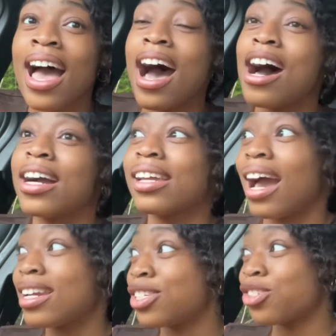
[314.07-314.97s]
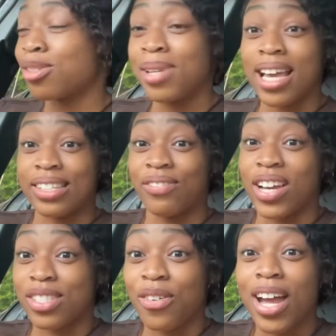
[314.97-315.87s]
God is using me as a
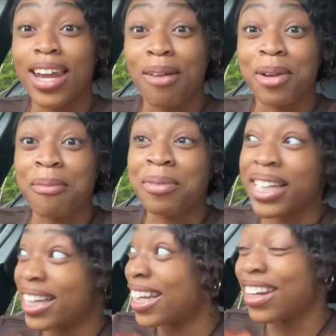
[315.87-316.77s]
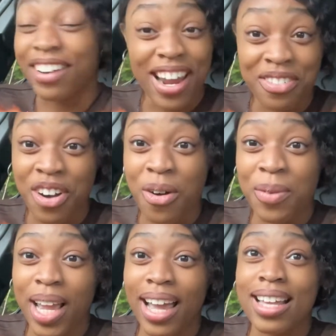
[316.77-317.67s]
vessel, and I'm completely grateful,
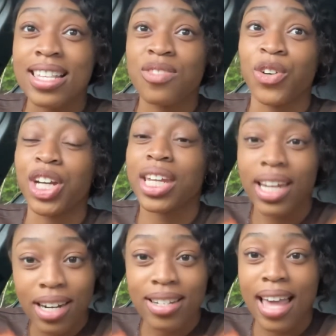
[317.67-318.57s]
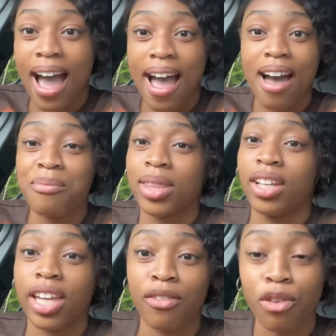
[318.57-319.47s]
because for years I have been
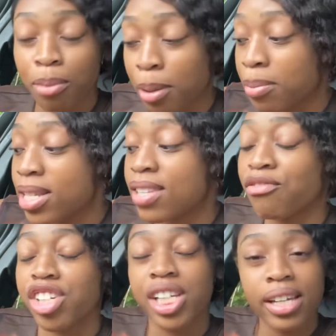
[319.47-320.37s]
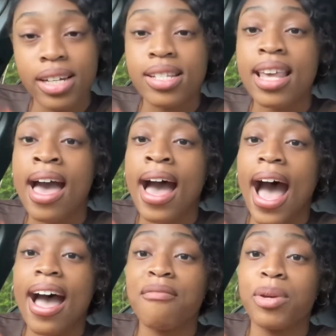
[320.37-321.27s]
looking for purpose, and for years
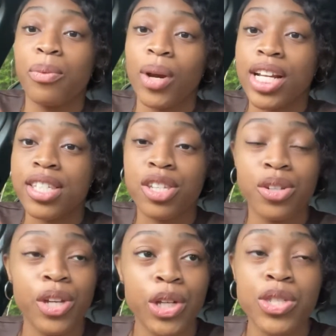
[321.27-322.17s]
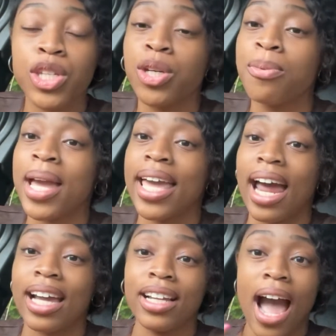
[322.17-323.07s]
I have been wanting to do YouTube, and
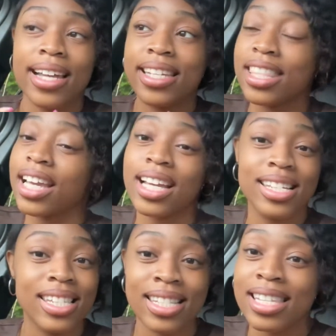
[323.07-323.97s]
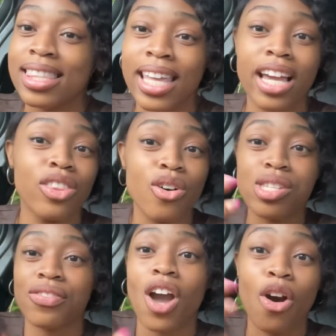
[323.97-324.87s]
I did the consistent thing. Those
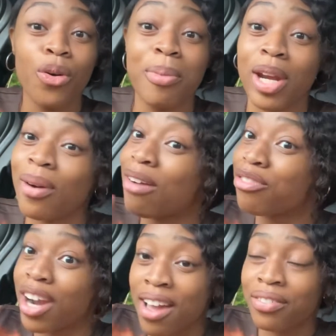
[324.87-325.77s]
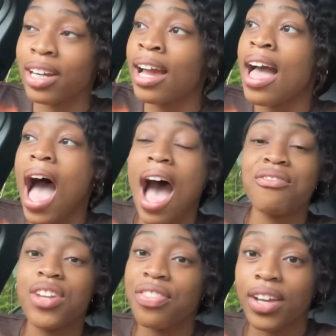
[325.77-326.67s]
of y'all who've been around forever,
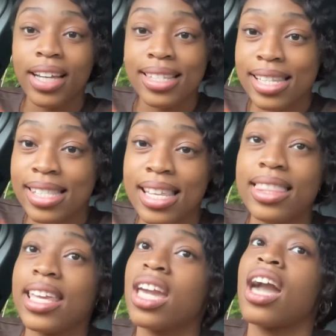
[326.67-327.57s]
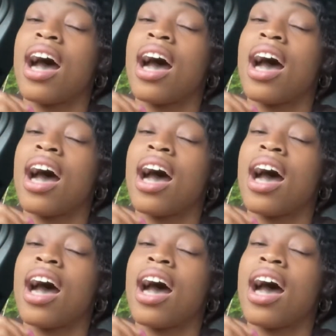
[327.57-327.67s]
I've done the consistent thing.